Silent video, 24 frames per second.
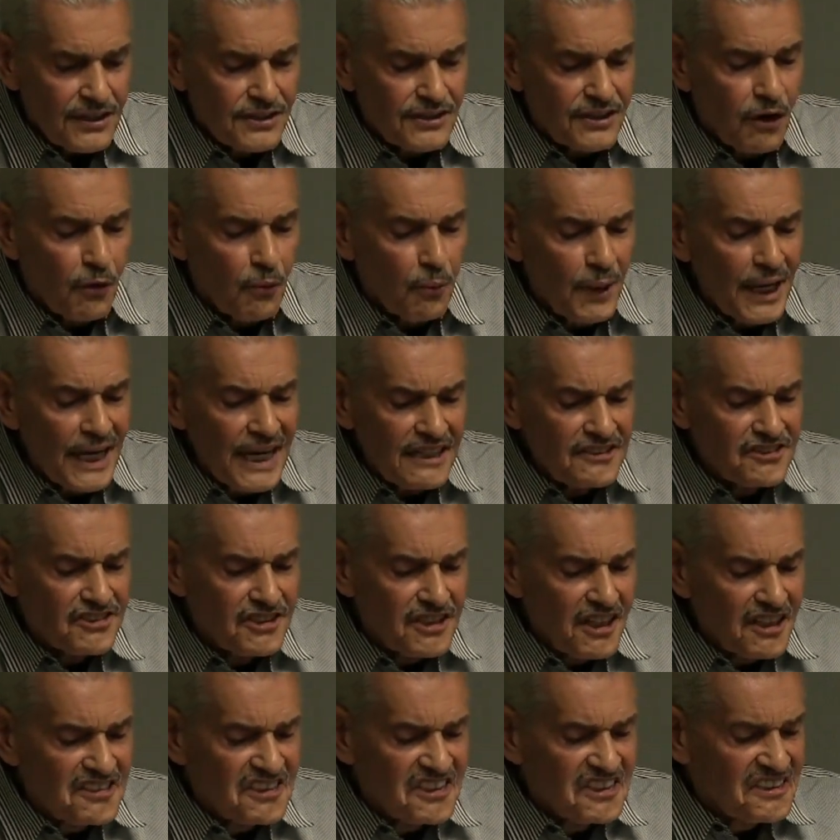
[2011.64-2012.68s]
The wings
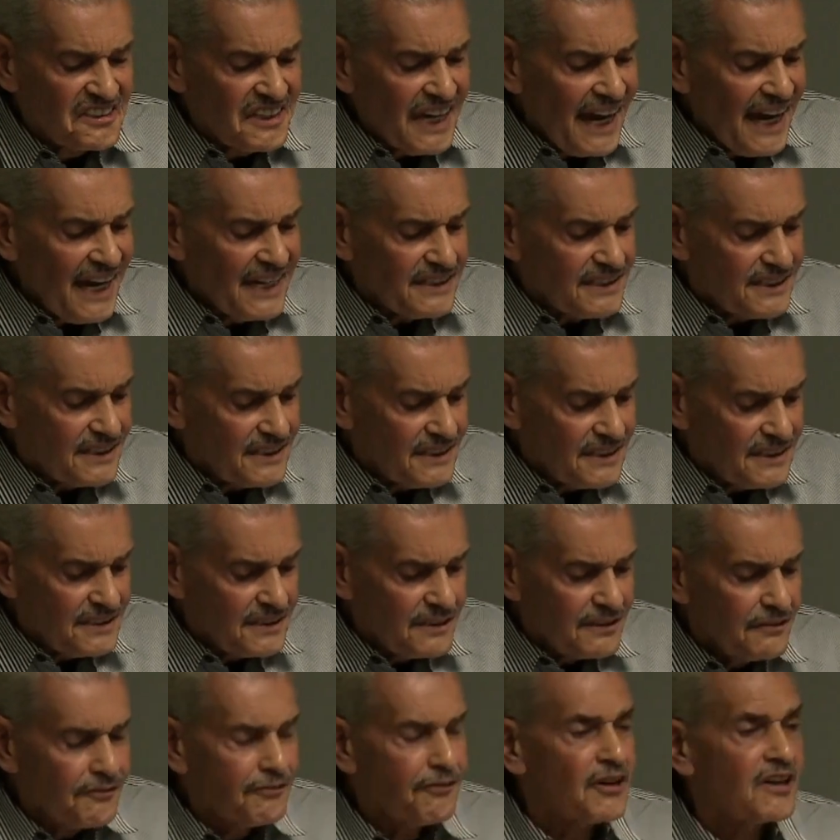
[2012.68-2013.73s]
thus standing
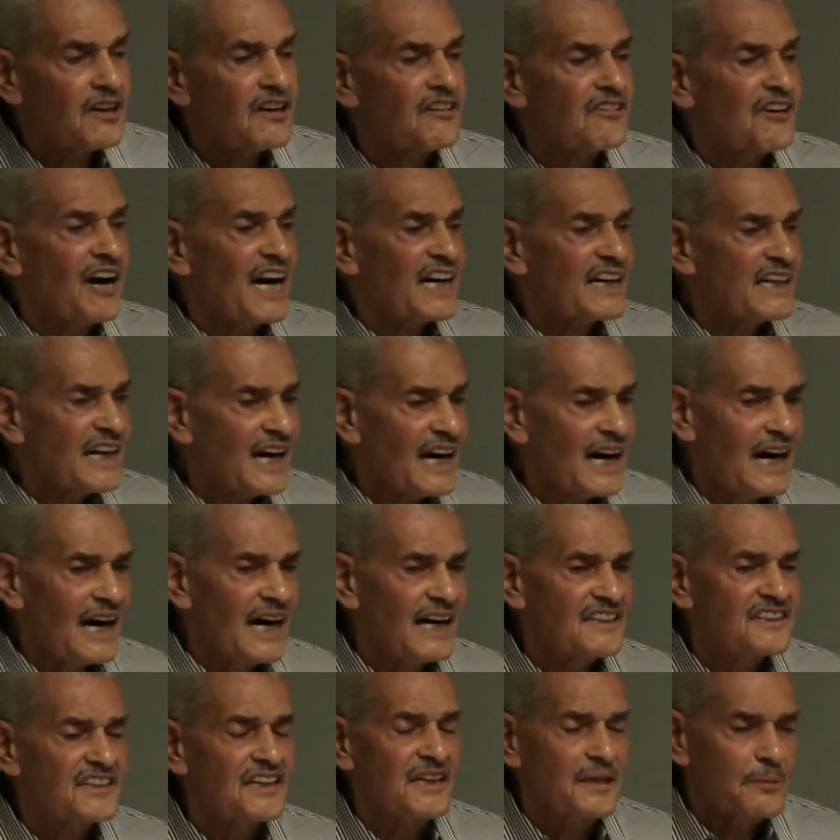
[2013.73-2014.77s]
for the
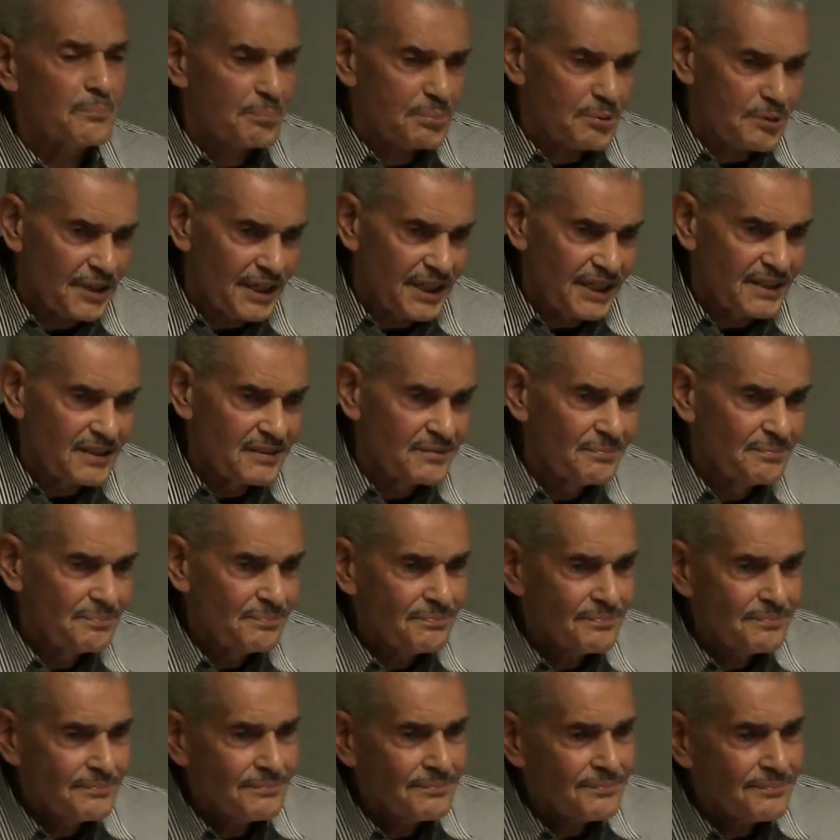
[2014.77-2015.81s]
rakahs in prayer.
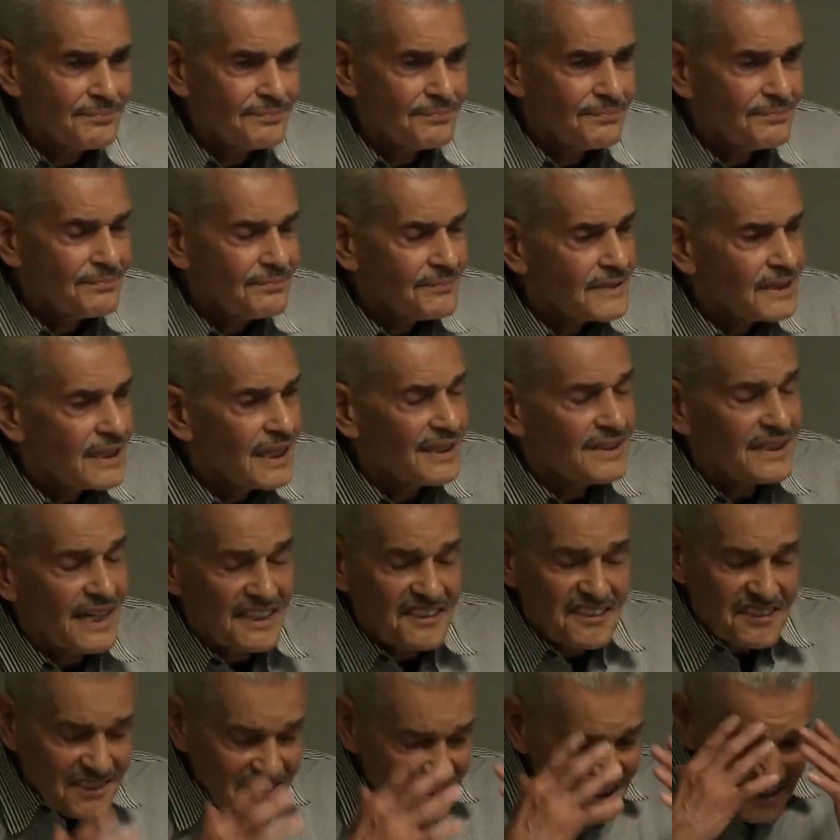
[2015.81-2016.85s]

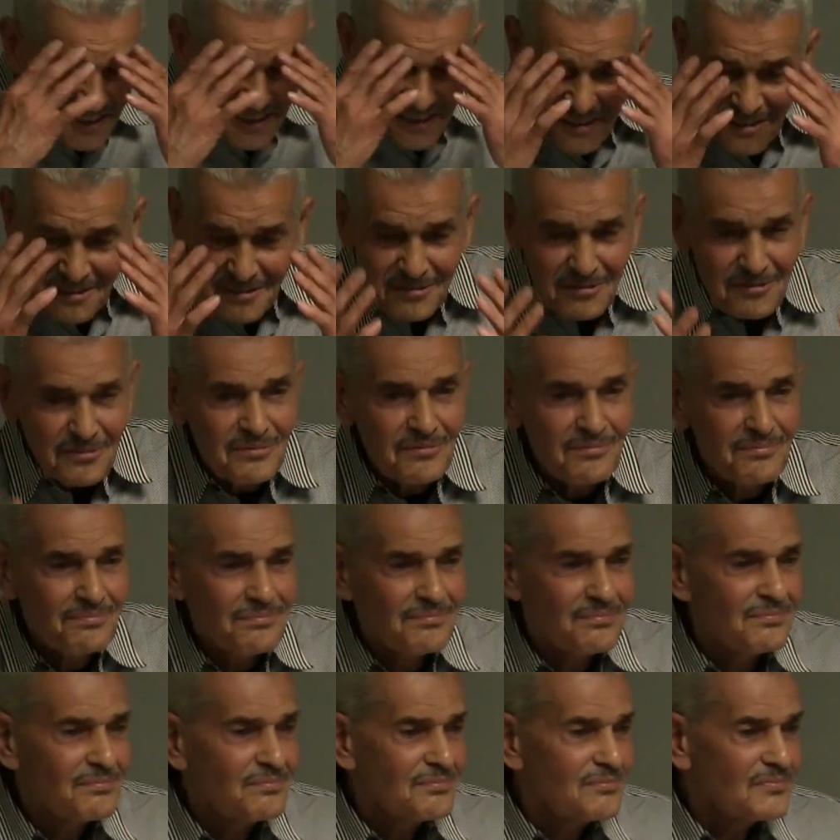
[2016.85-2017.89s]
That's just
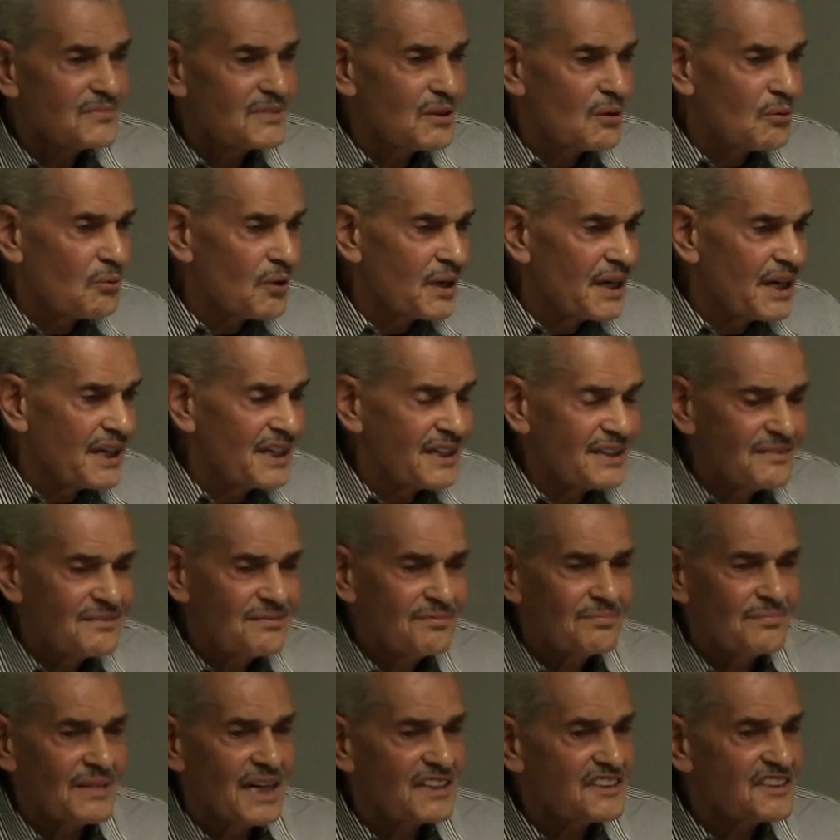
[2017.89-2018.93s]
the way
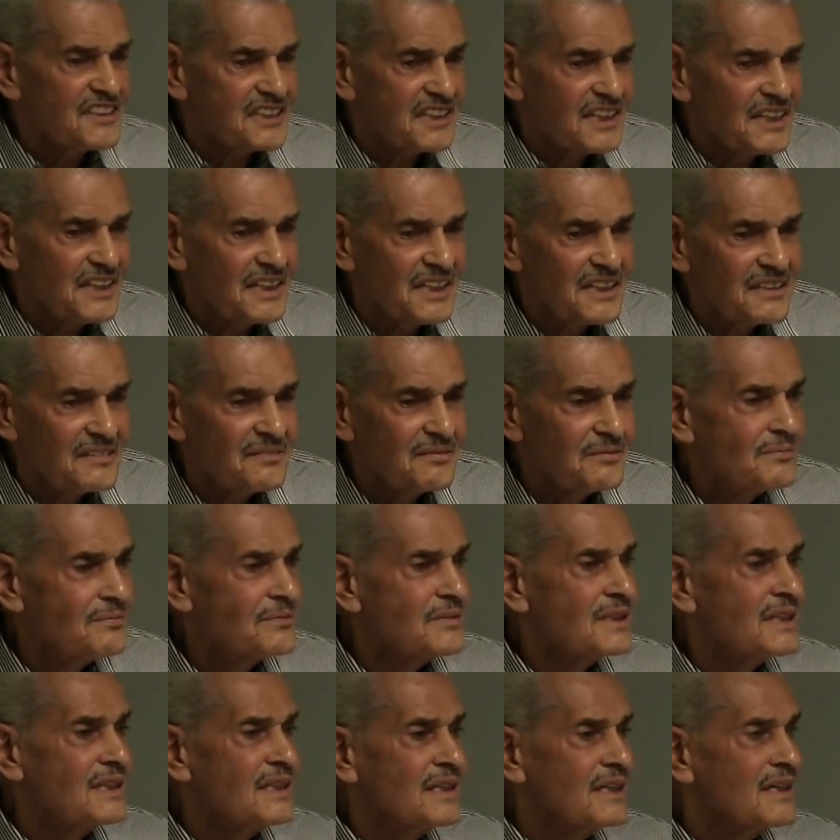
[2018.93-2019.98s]
I see it.
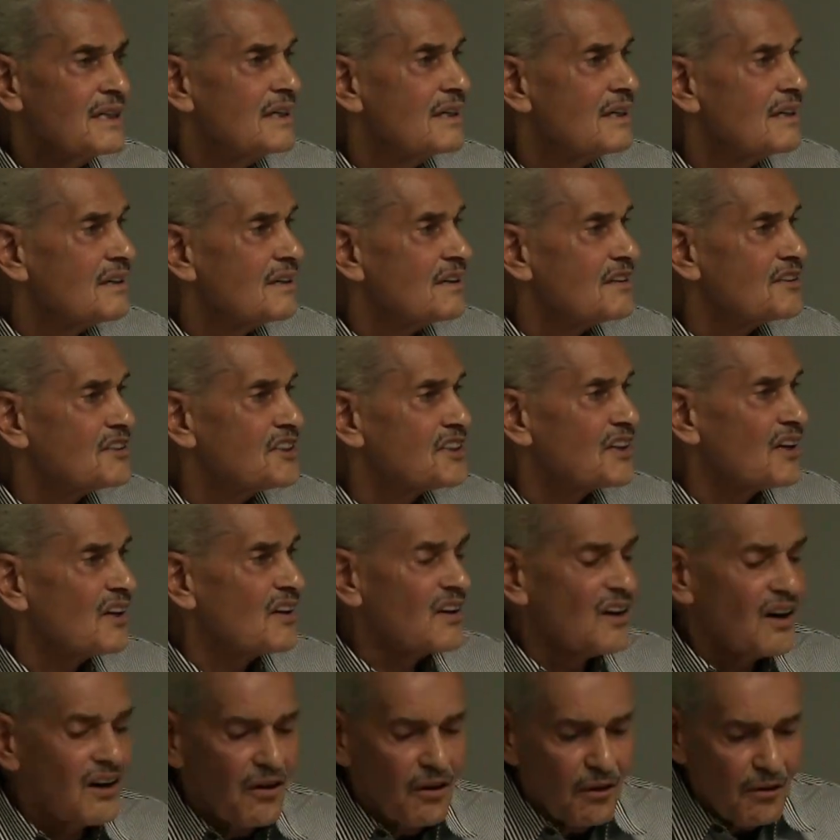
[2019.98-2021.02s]

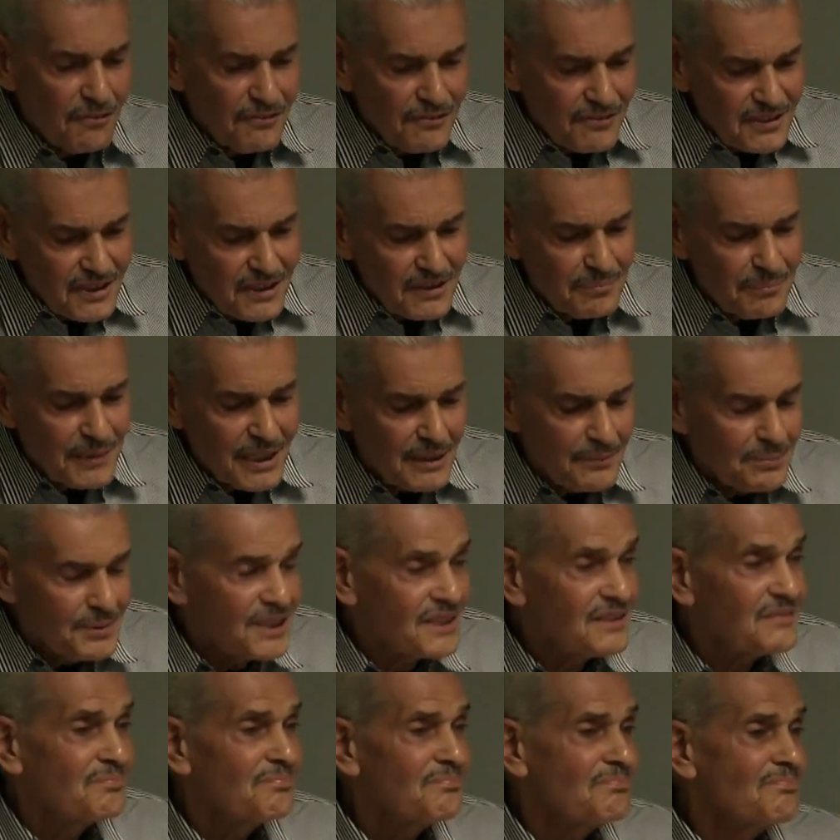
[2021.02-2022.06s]
Inshallah, hopefully,
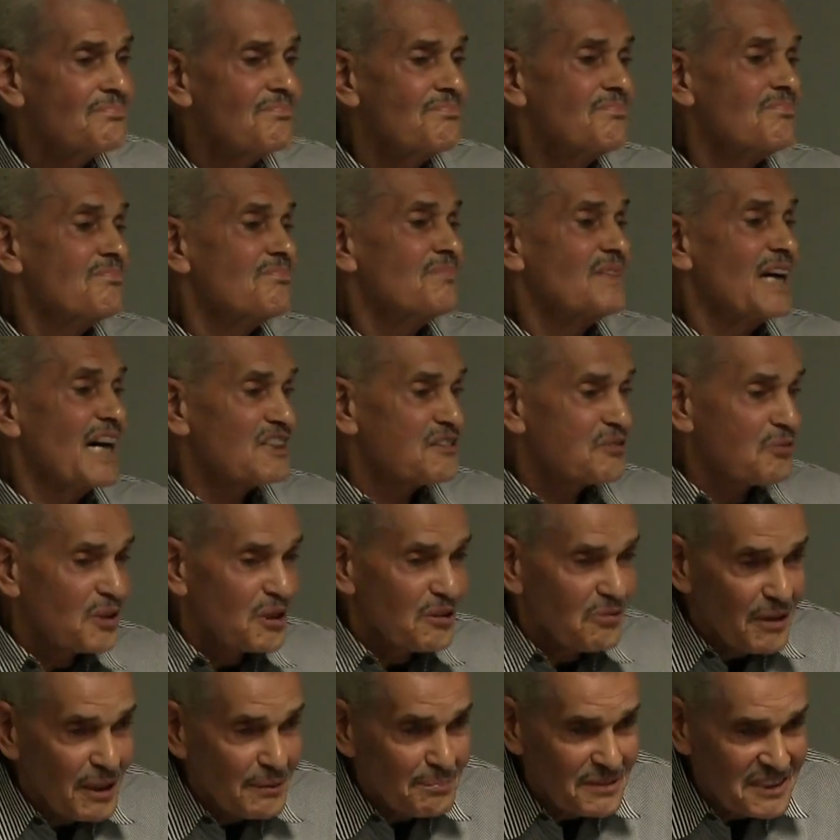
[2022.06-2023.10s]
maybe that's what it
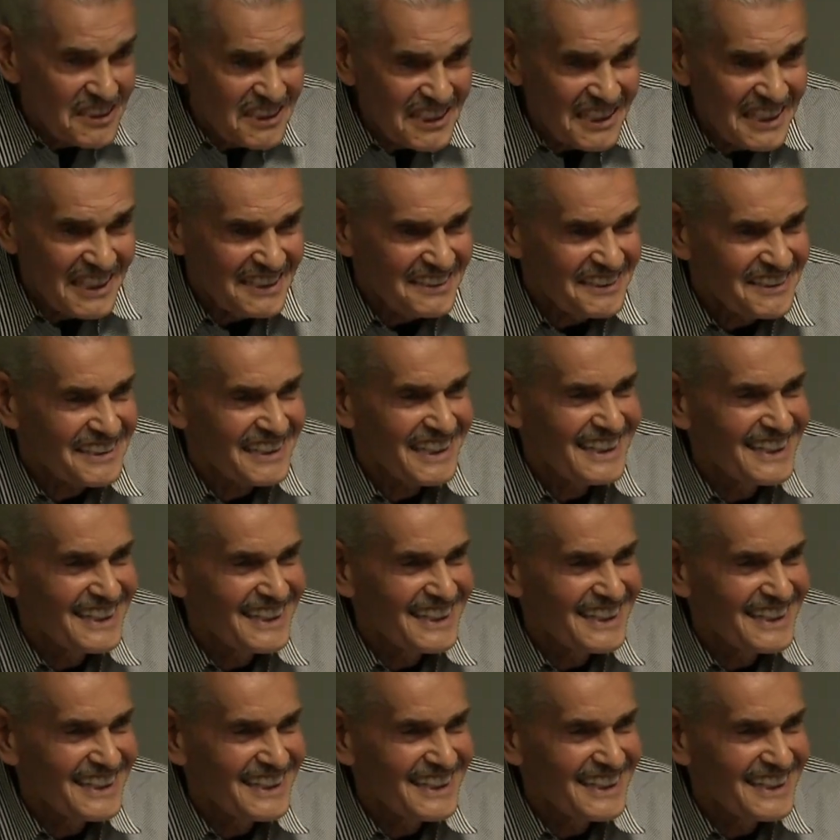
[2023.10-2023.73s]
represents.